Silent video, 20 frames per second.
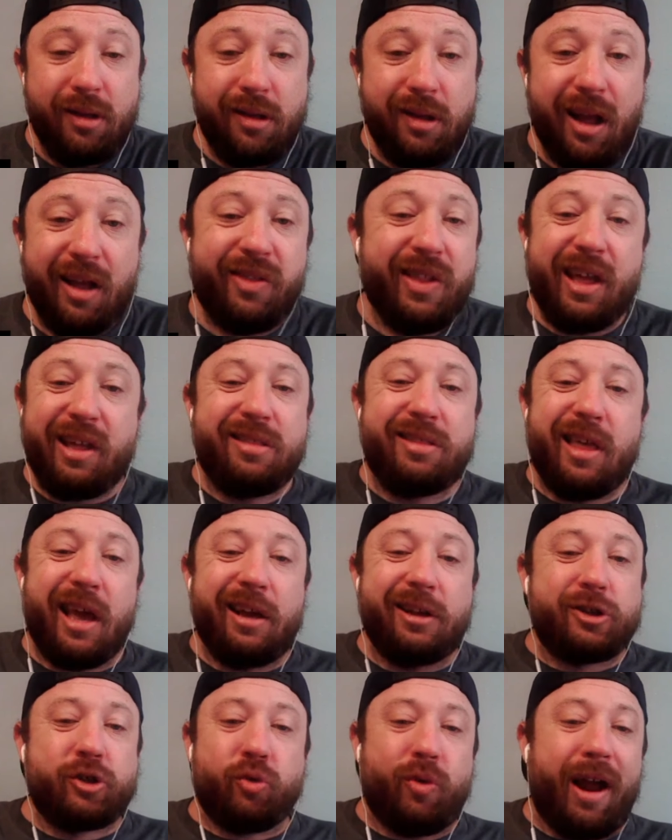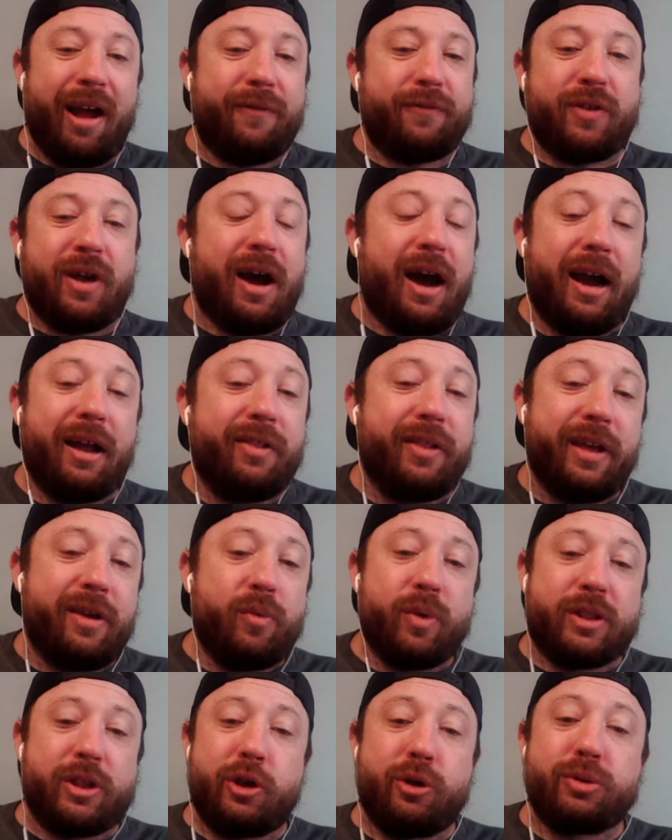And they, they draft highly
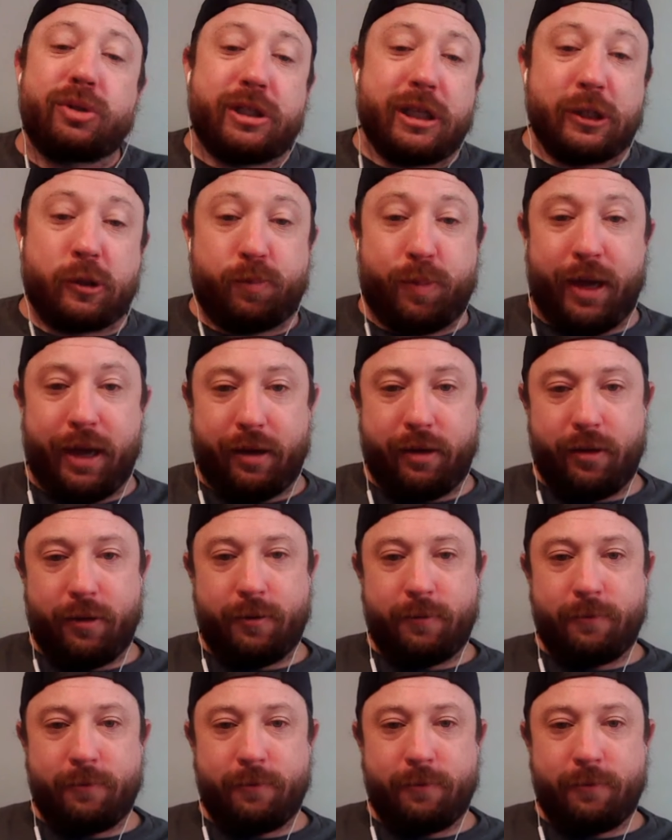with Houston's pick.